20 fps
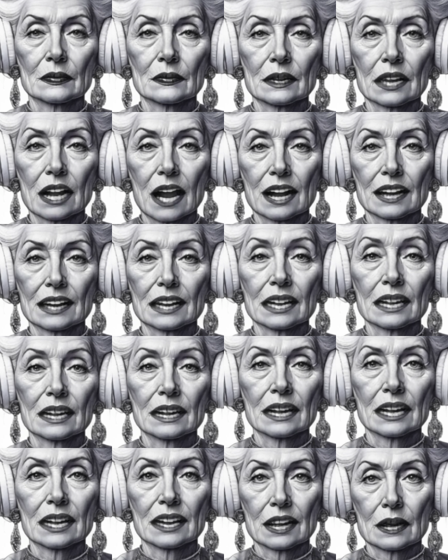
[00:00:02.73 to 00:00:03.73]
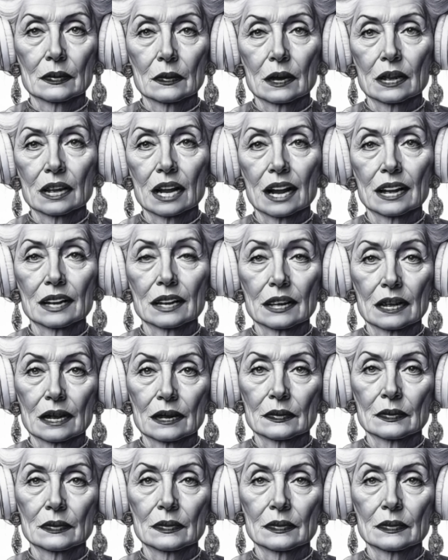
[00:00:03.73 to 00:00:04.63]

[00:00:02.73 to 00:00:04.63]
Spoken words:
1960 present,